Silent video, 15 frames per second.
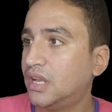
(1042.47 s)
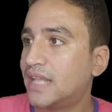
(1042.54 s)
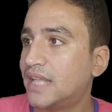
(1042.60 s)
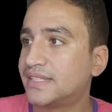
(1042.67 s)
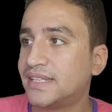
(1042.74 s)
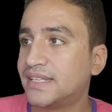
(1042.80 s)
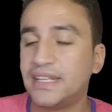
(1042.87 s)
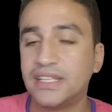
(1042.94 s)
And
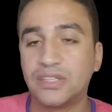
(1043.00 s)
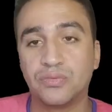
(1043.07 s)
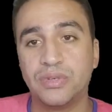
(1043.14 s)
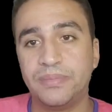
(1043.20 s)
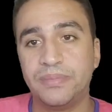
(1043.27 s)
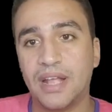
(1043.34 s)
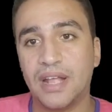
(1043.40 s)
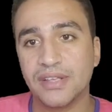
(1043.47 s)
then it will
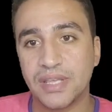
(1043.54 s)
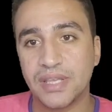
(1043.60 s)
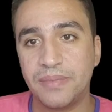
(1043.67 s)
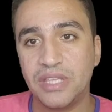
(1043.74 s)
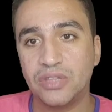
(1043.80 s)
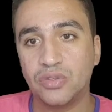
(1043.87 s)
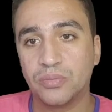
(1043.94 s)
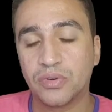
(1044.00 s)
be asking
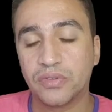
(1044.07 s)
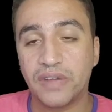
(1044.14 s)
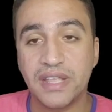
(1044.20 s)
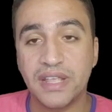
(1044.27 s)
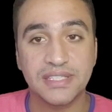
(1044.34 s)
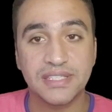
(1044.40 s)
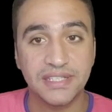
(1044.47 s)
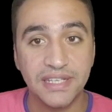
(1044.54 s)
me to provide
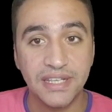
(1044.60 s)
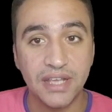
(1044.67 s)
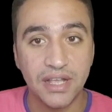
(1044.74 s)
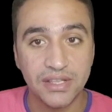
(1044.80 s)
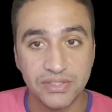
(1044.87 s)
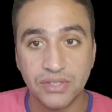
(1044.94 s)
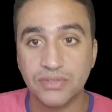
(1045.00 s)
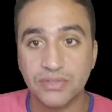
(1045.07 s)
3
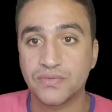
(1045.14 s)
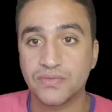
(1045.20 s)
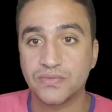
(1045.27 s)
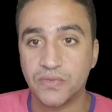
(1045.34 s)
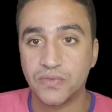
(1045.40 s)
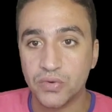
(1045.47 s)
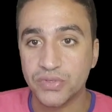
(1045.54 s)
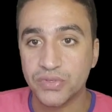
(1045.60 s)
answers
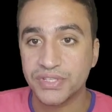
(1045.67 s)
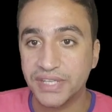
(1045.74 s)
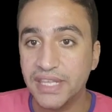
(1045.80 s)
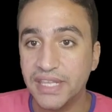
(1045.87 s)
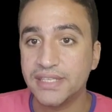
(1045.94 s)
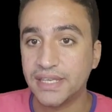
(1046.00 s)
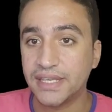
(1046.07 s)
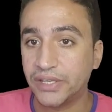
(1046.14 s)
for 3
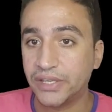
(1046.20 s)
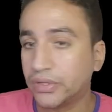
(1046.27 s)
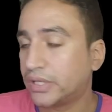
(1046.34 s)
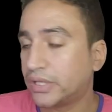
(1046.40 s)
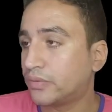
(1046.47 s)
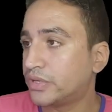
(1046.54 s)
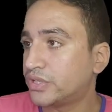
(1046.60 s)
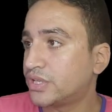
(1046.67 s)
security
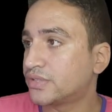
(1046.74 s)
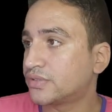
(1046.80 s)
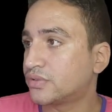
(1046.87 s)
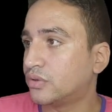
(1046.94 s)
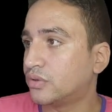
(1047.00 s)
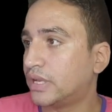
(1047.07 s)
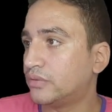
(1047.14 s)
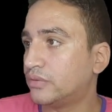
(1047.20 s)
questions.
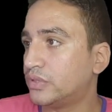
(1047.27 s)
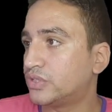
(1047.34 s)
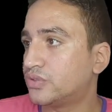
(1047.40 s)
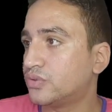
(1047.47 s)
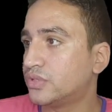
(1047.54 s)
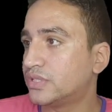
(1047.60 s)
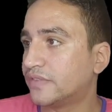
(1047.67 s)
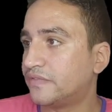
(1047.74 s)
So I will
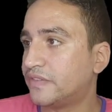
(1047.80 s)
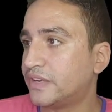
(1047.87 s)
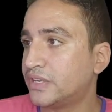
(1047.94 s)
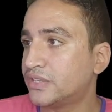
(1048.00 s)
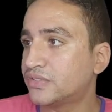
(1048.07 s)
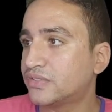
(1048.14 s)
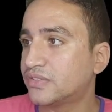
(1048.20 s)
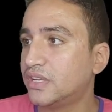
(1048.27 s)
choose the
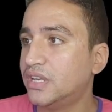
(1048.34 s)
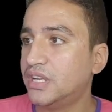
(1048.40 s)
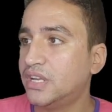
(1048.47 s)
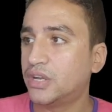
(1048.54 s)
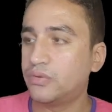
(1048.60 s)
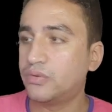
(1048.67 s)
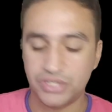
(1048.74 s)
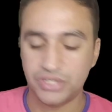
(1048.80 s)
first
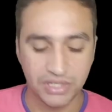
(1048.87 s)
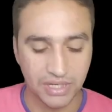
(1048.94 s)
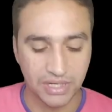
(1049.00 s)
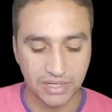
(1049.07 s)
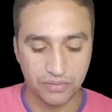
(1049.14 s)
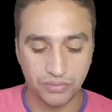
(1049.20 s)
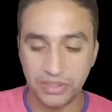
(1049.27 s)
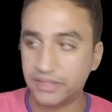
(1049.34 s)
question
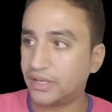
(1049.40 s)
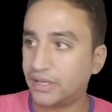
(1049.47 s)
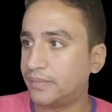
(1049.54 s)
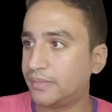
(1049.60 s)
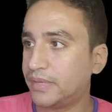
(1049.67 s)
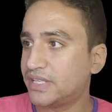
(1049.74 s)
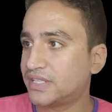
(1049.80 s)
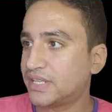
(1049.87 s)
and will type
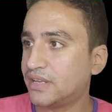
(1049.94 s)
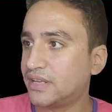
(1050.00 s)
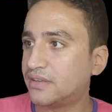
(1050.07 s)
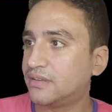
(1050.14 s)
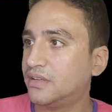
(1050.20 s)
anything.